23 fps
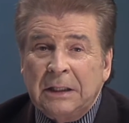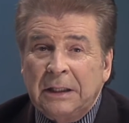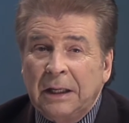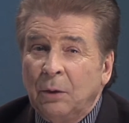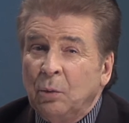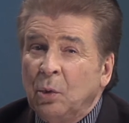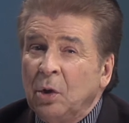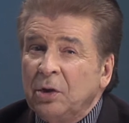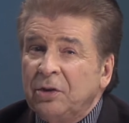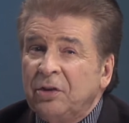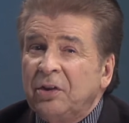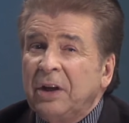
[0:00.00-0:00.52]

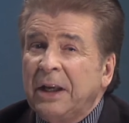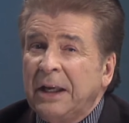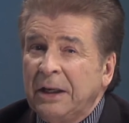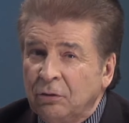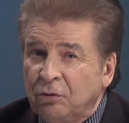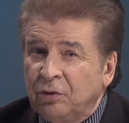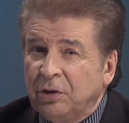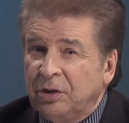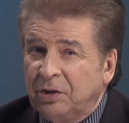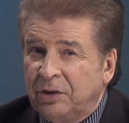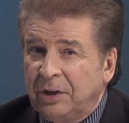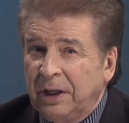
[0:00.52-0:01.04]
Now, what's
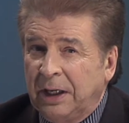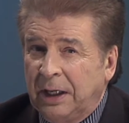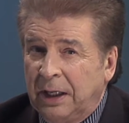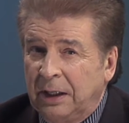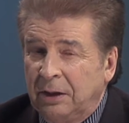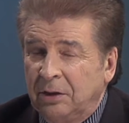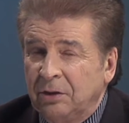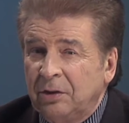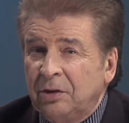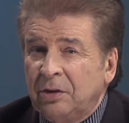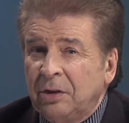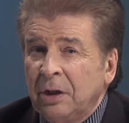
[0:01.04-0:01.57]
interesting
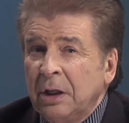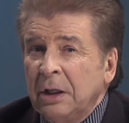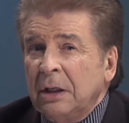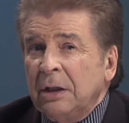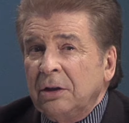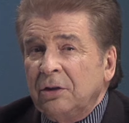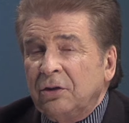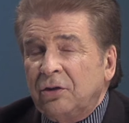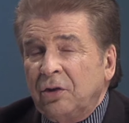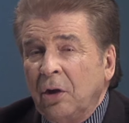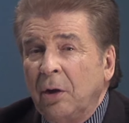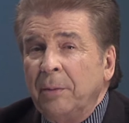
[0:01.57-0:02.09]
is
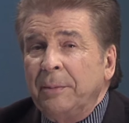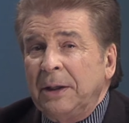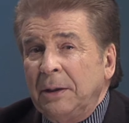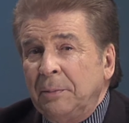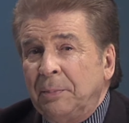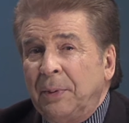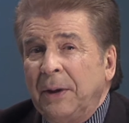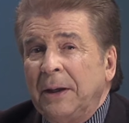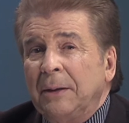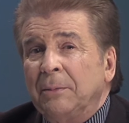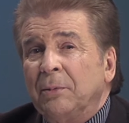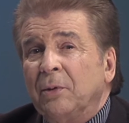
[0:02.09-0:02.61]
so many
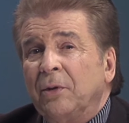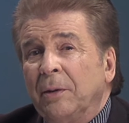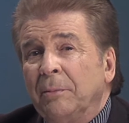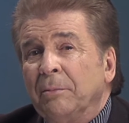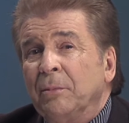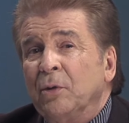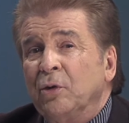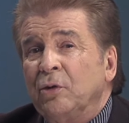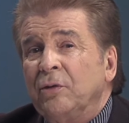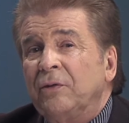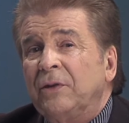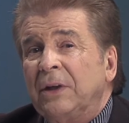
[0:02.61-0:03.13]
people that
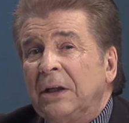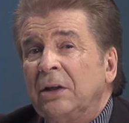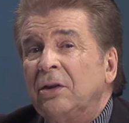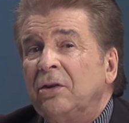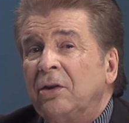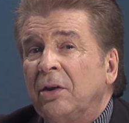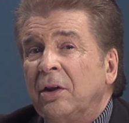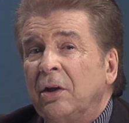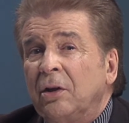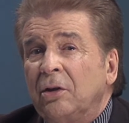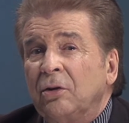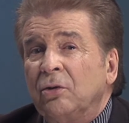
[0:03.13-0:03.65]
moved
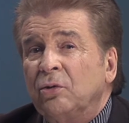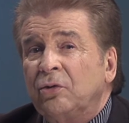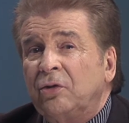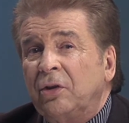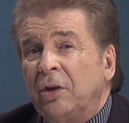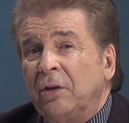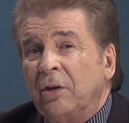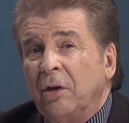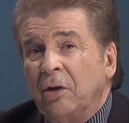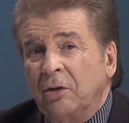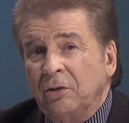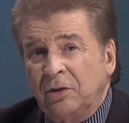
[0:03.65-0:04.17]
into the hills
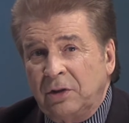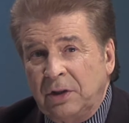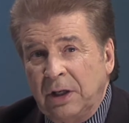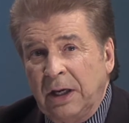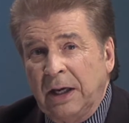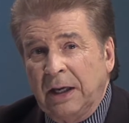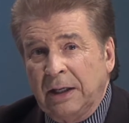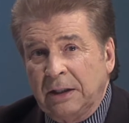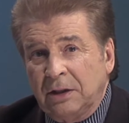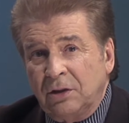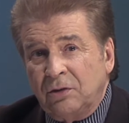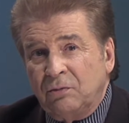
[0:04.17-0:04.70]
in those
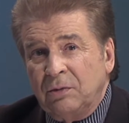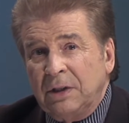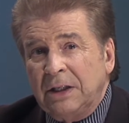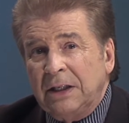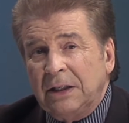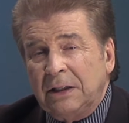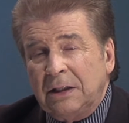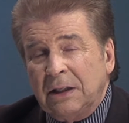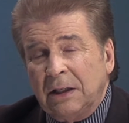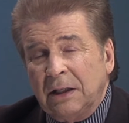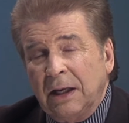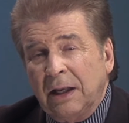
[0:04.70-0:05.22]
days
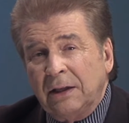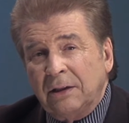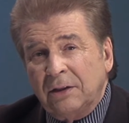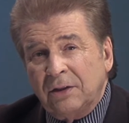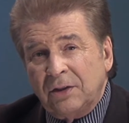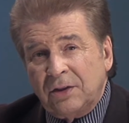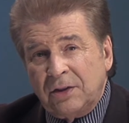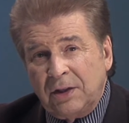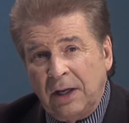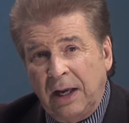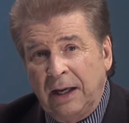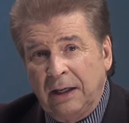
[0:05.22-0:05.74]
really didn't
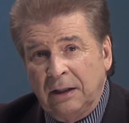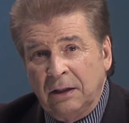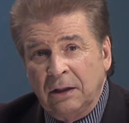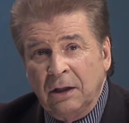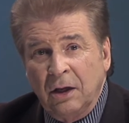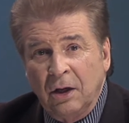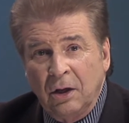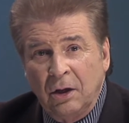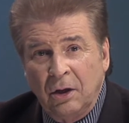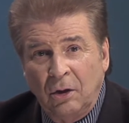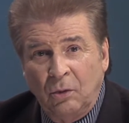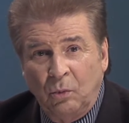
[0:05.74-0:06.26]
understand
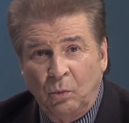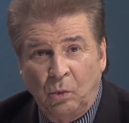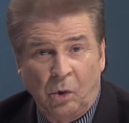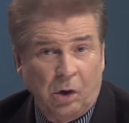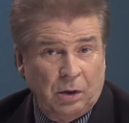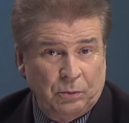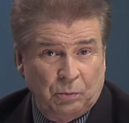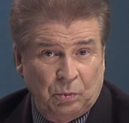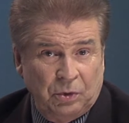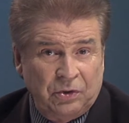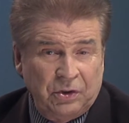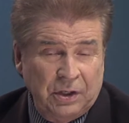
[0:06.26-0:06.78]

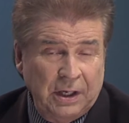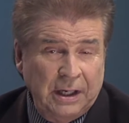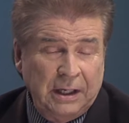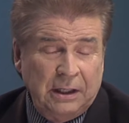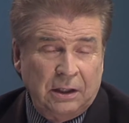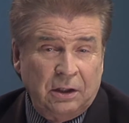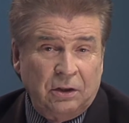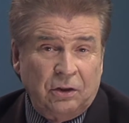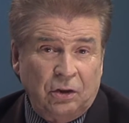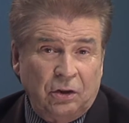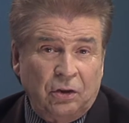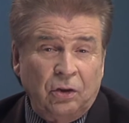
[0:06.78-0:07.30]
what was
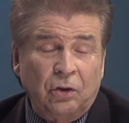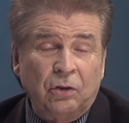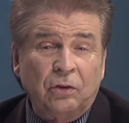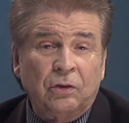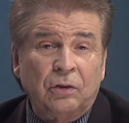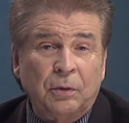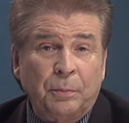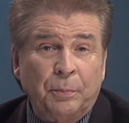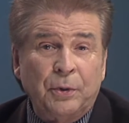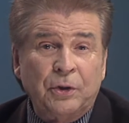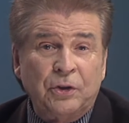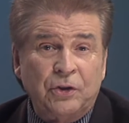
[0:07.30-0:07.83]
needed to do
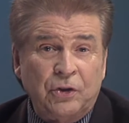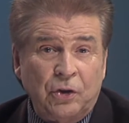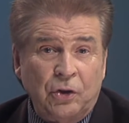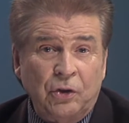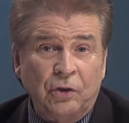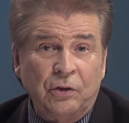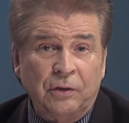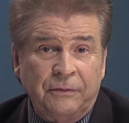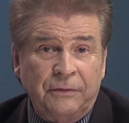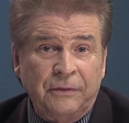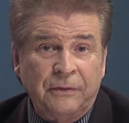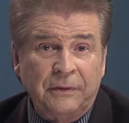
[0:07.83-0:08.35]
to
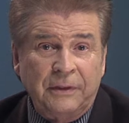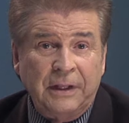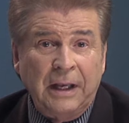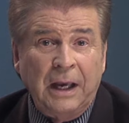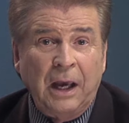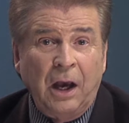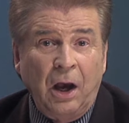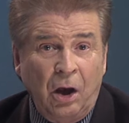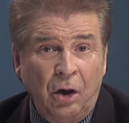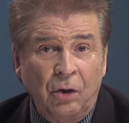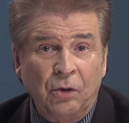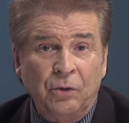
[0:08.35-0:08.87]
preserve their
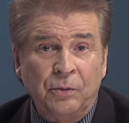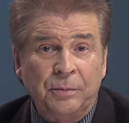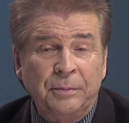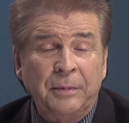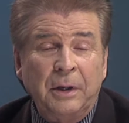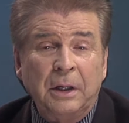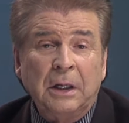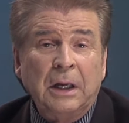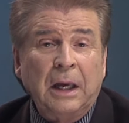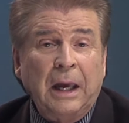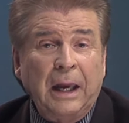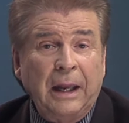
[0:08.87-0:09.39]
home
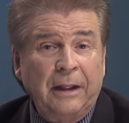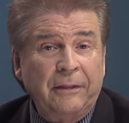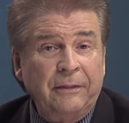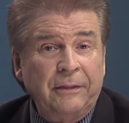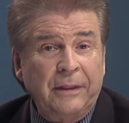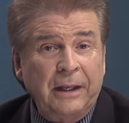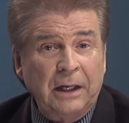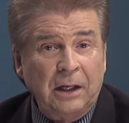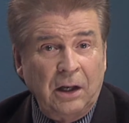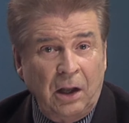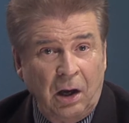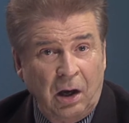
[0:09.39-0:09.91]
and
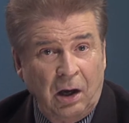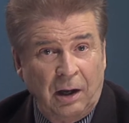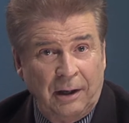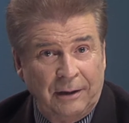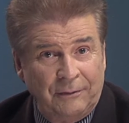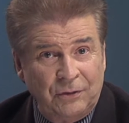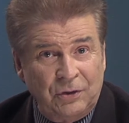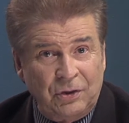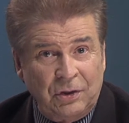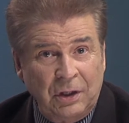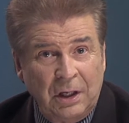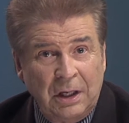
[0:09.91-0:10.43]
their
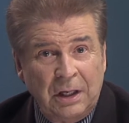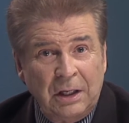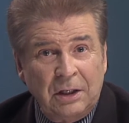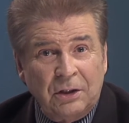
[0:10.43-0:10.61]
lives.